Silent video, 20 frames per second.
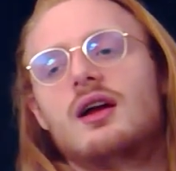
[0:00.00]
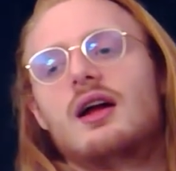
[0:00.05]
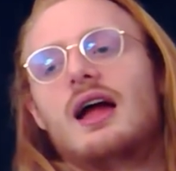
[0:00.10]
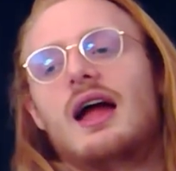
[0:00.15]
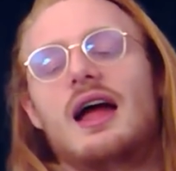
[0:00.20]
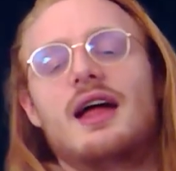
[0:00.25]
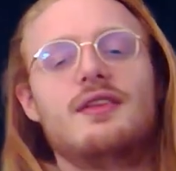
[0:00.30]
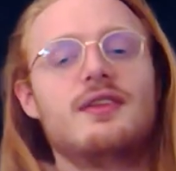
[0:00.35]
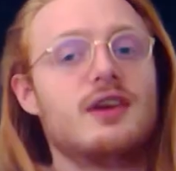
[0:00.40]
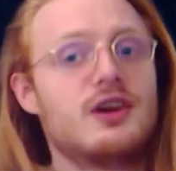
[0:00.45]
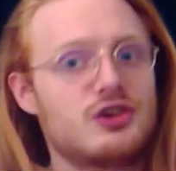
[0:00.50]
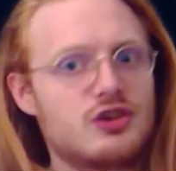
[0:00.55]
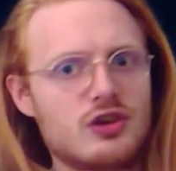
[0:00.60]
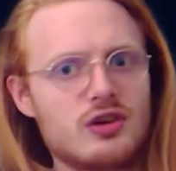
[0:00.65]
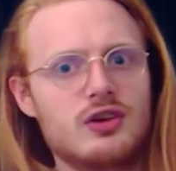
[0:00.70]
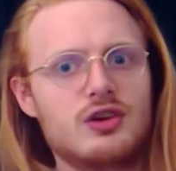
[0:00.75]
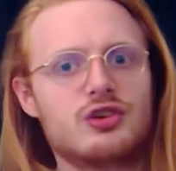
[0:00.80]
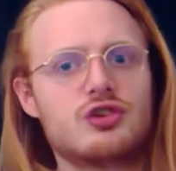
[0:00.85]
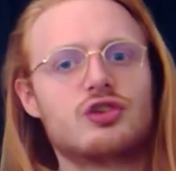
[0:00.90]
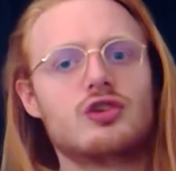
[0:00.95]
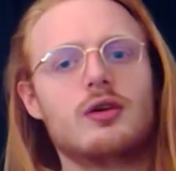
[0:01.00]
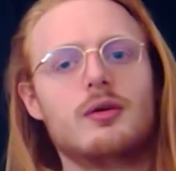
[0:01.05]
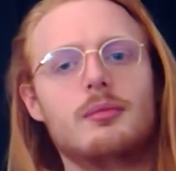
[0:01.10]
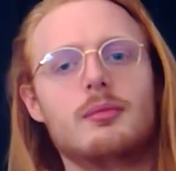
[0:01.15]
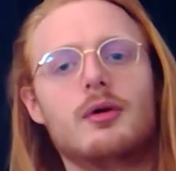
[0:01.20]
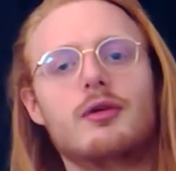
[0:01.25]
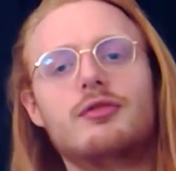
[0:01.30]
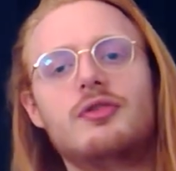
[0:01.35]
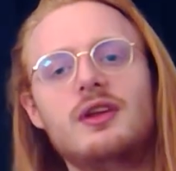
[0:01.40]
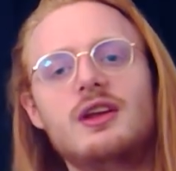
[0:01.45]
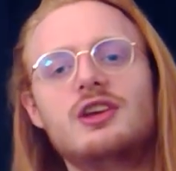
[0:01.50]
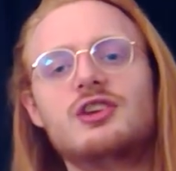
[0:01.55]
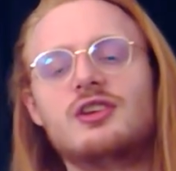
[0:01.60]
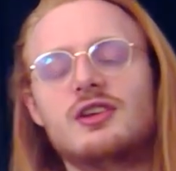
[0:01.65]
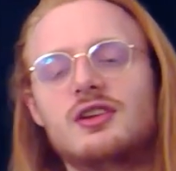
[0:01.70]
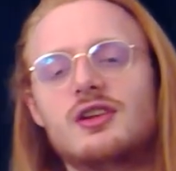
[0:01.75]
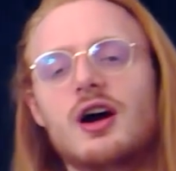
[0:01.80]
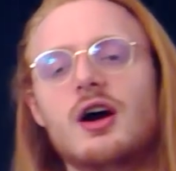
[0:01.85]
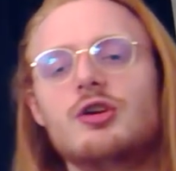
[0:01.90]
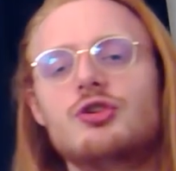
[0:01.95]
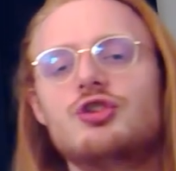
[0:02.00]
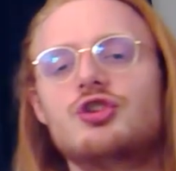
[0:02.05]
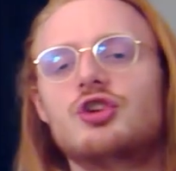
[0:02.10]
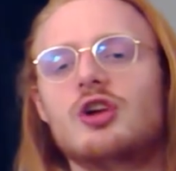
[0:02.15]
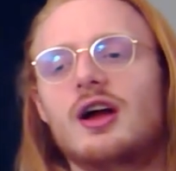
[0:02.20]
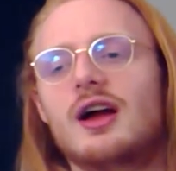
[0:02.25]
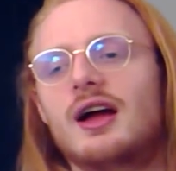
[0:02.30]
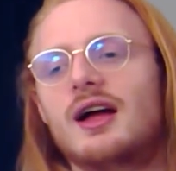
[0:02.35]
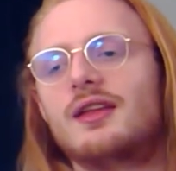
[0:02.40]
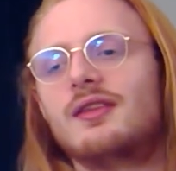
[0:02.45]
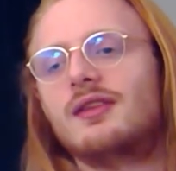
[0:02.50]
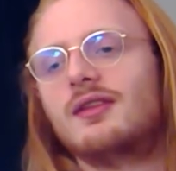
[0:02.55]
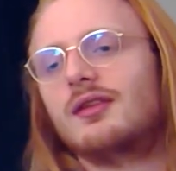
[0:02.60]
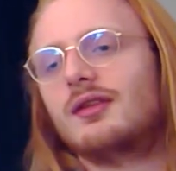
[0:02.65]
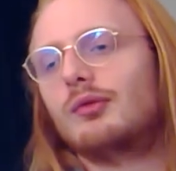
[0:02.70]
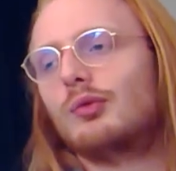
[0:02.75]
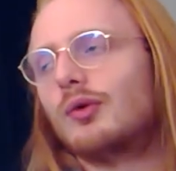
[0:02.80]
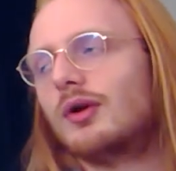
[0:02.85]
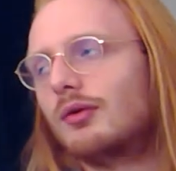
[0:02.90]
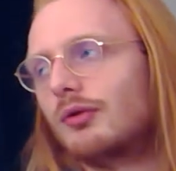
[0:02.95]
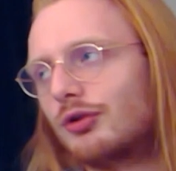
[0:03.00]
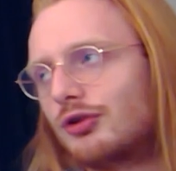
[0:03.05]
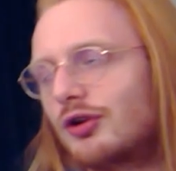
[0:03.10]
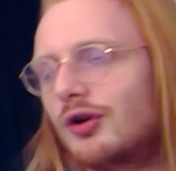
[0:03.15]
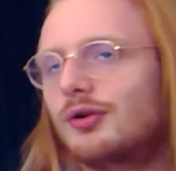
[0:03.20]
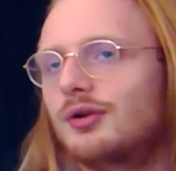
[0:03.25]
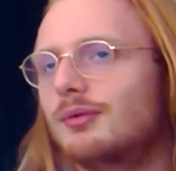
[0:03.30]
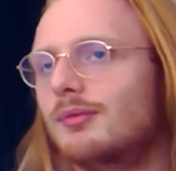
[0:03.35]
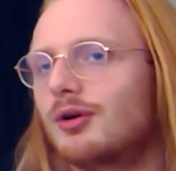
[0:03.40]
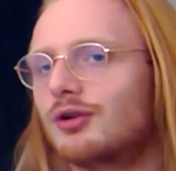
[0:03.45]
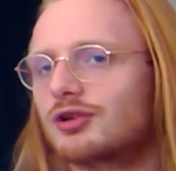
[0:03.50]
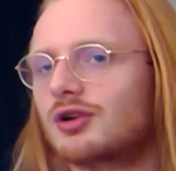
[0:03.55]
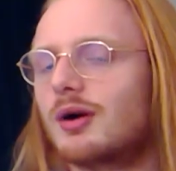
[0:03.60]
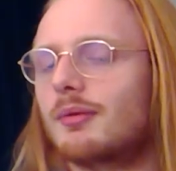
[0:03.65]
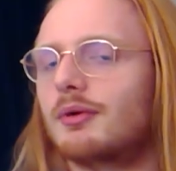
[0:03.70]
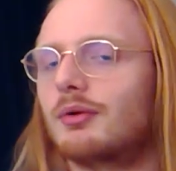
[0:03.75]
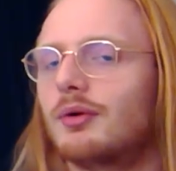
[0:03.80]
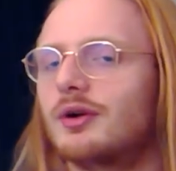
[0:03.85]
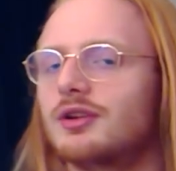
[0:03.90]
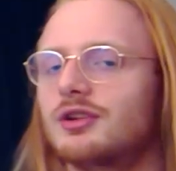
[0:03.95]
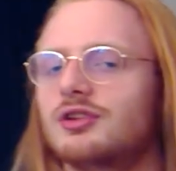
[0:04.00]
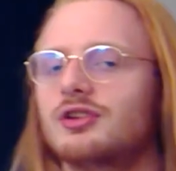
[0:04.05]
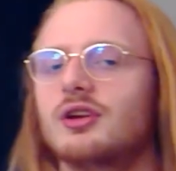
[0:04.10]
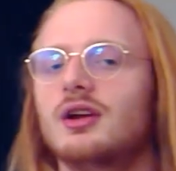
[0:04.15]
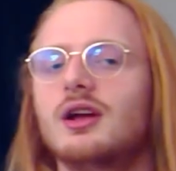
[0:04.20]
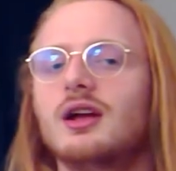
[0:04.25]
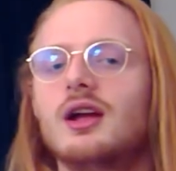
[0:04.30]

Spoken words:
And there's some of these in Dutch, and we will show you the most common ones.